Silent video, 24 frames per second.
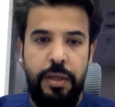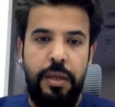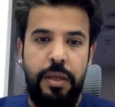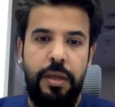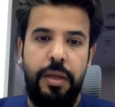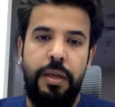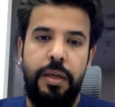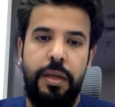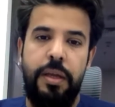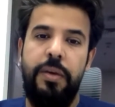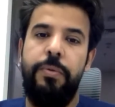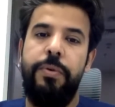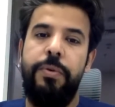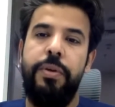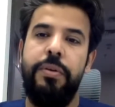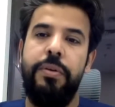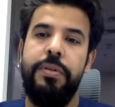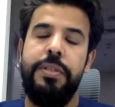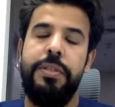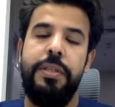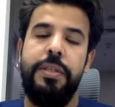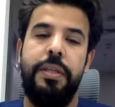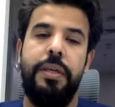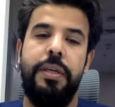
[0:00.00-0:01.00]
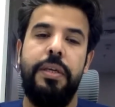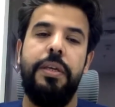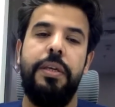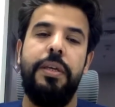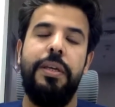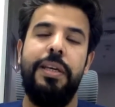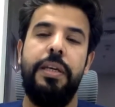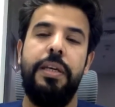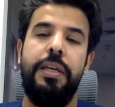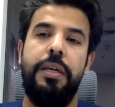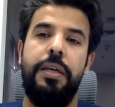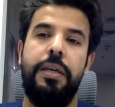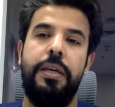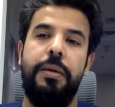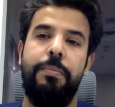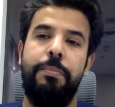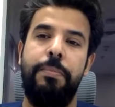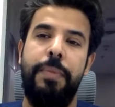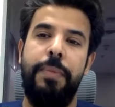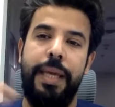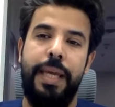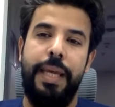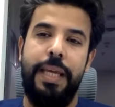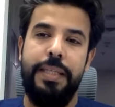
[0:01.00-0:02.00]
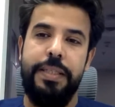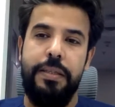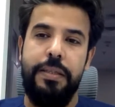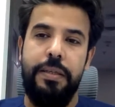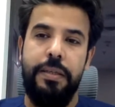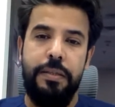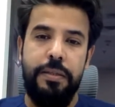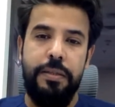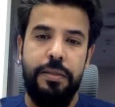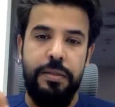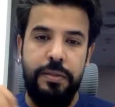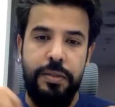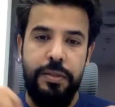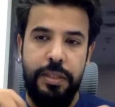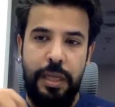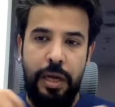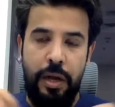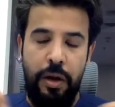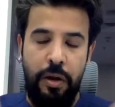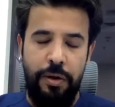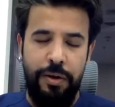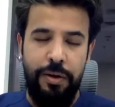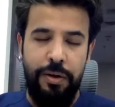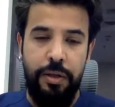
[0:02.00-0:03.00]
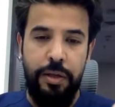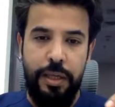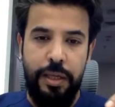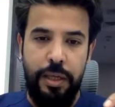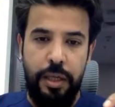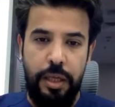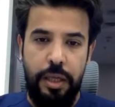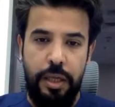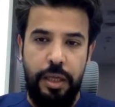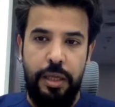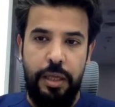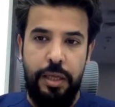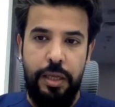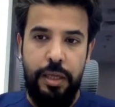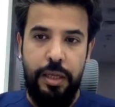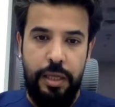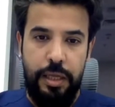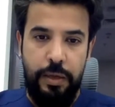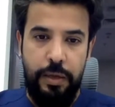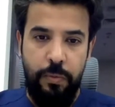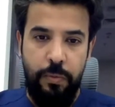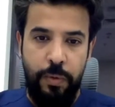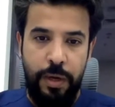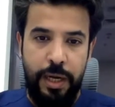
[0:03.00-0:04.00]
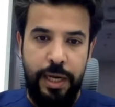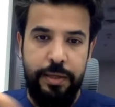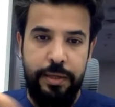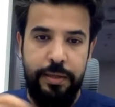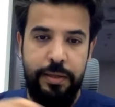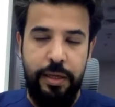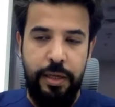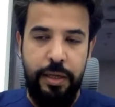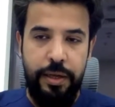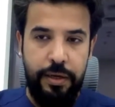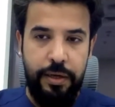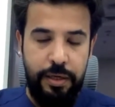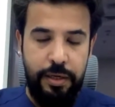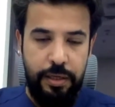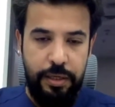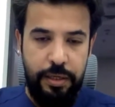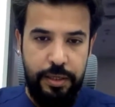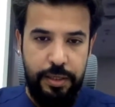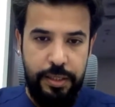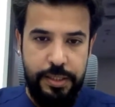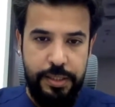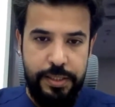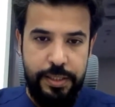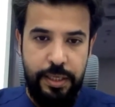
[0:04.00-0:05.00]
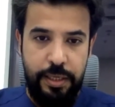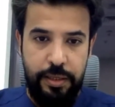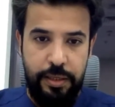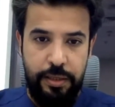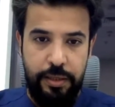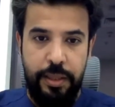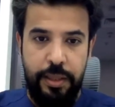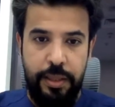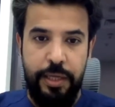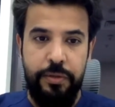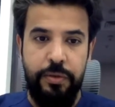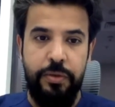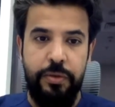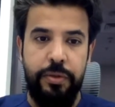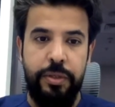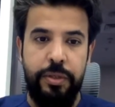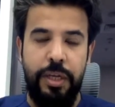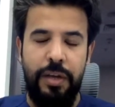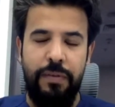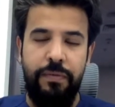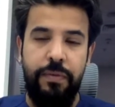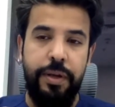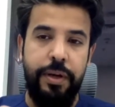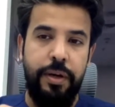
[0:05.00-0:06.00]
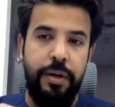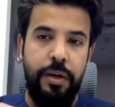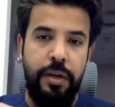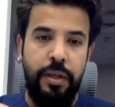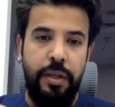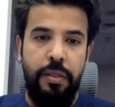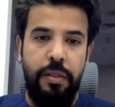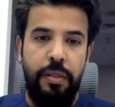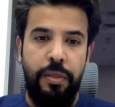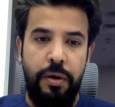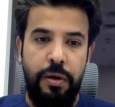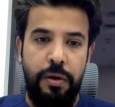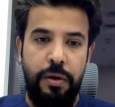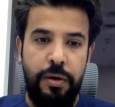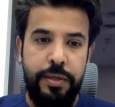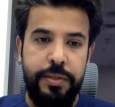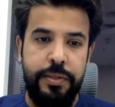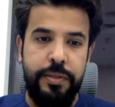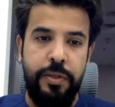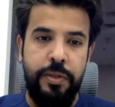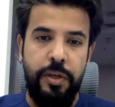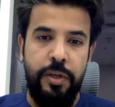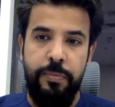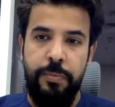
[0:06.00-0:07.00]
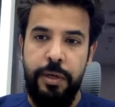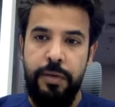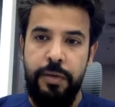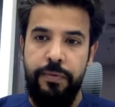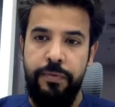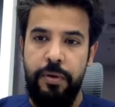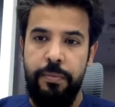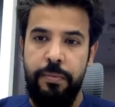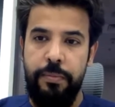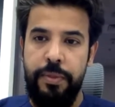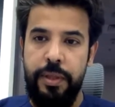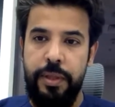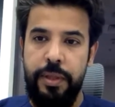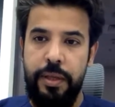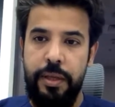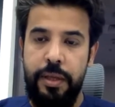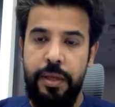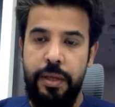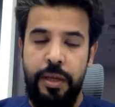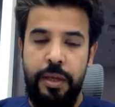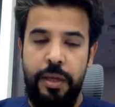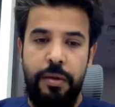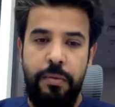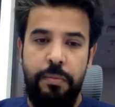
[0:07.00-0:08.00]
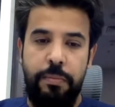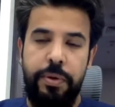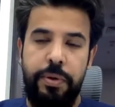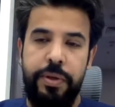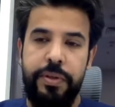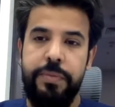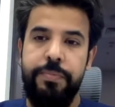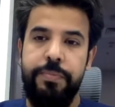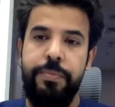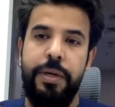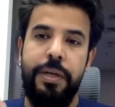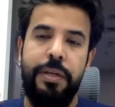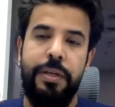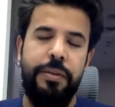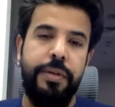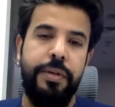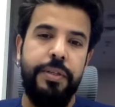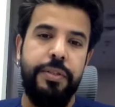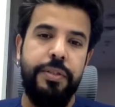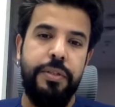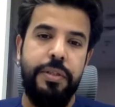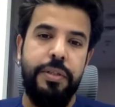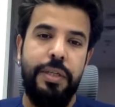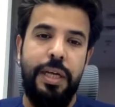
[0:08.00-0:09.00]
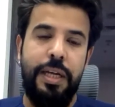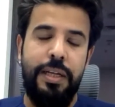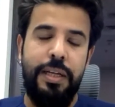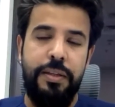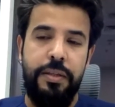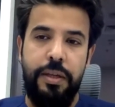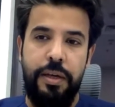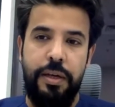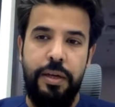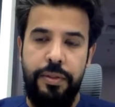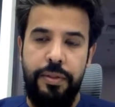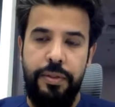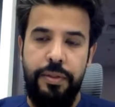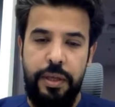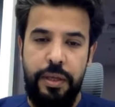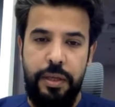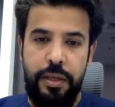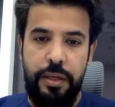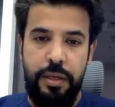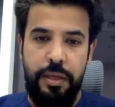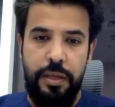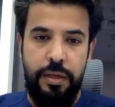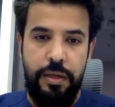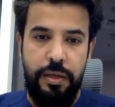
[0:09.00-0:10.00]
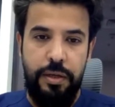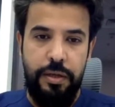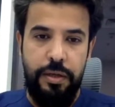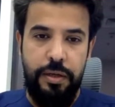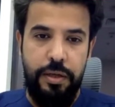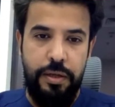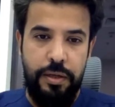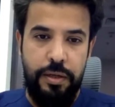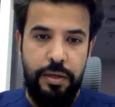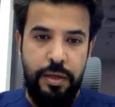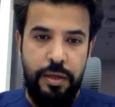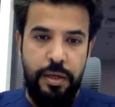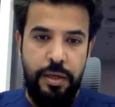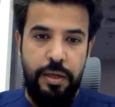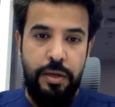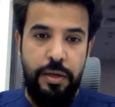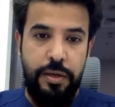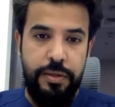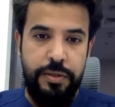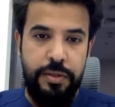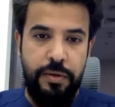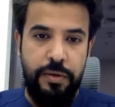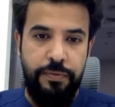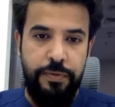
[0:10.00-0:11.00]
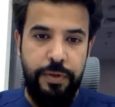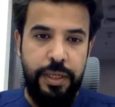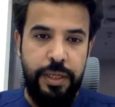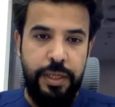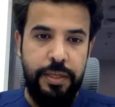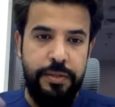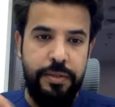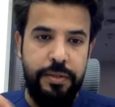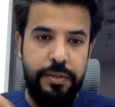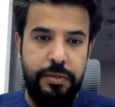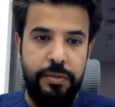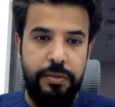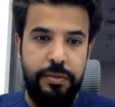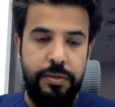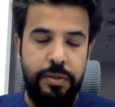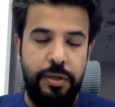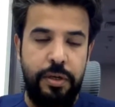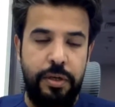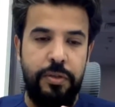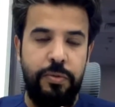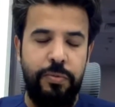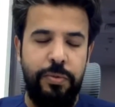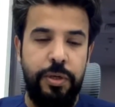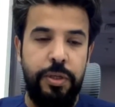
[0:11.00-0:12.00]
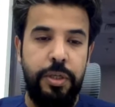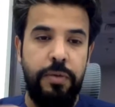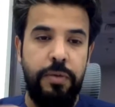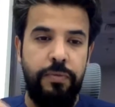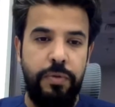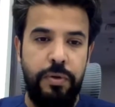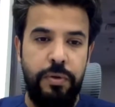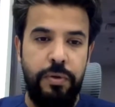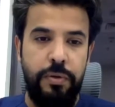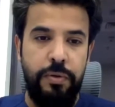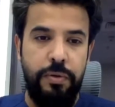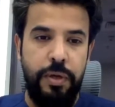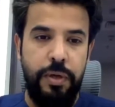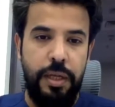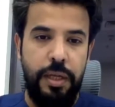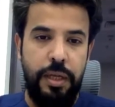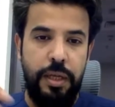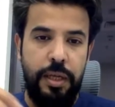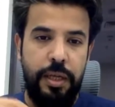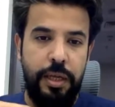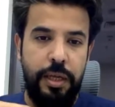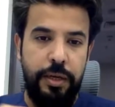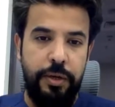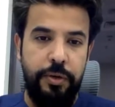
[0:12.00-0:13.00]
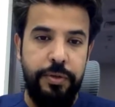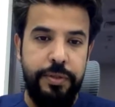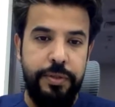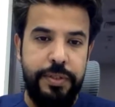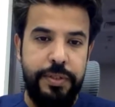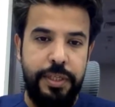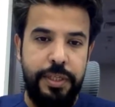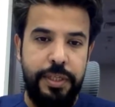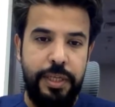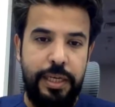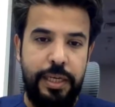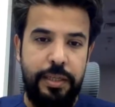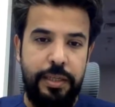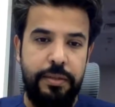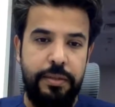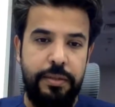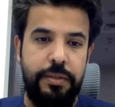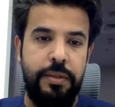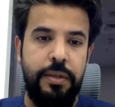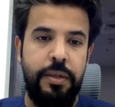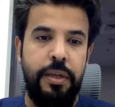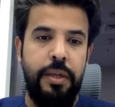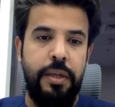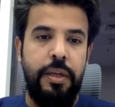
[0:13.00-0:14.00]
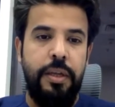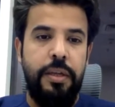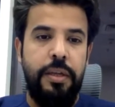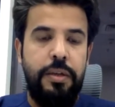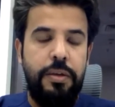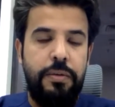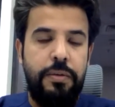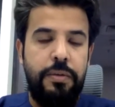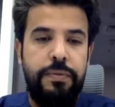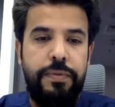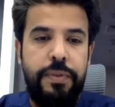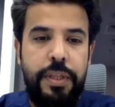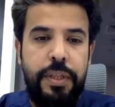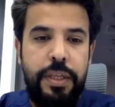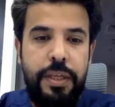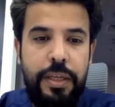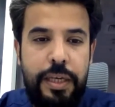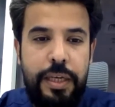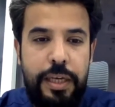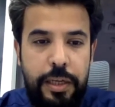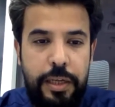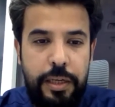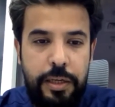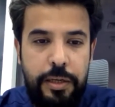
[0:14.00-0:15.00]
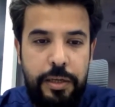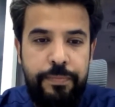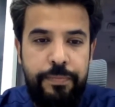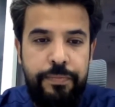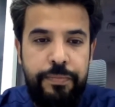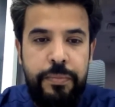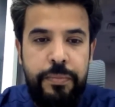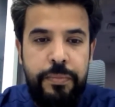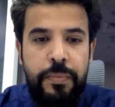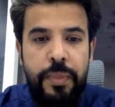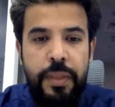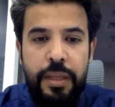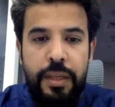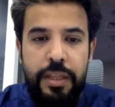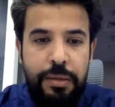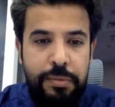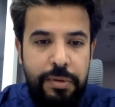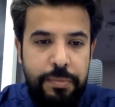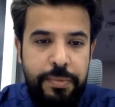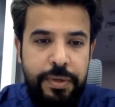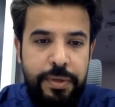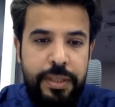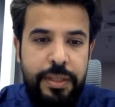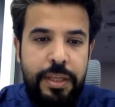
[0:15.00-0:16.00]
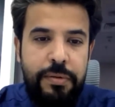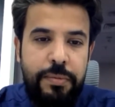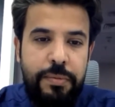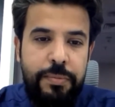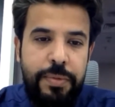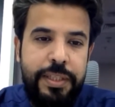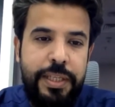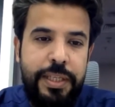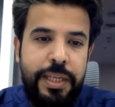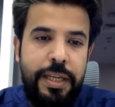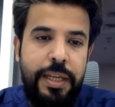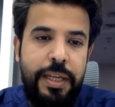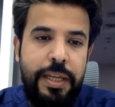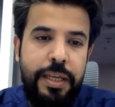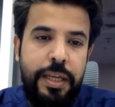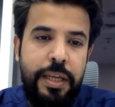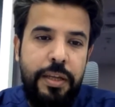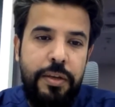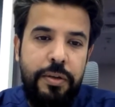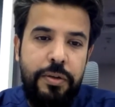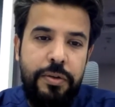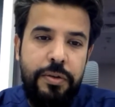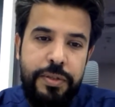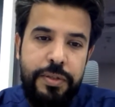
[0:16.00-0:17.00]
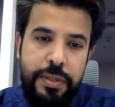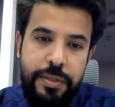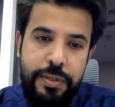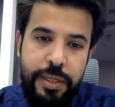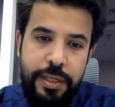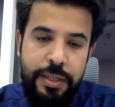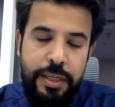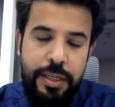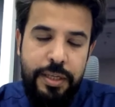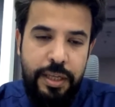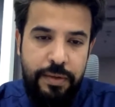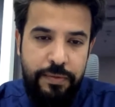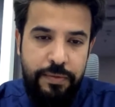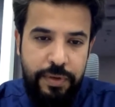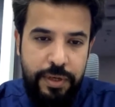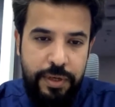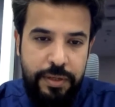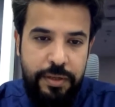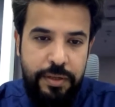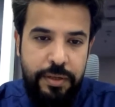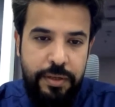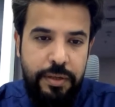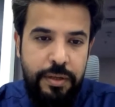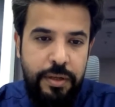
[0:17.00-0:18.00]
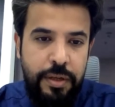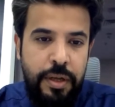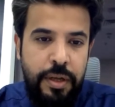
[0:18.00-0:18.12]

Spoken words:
We use the mega stent. It's a long, wider stent that could cover the whole stomach from the post-pylorus until the esophagus, so it will give you a good sealant of the leak. Double pigtail again considered a diverting.